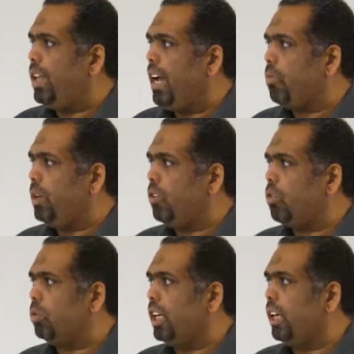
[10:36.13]
that means
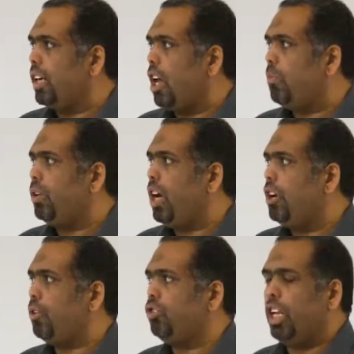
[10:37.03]
it contains carbon,
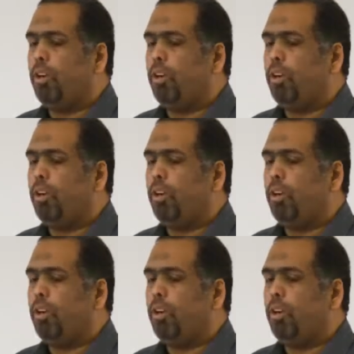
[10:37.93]
hydrogen,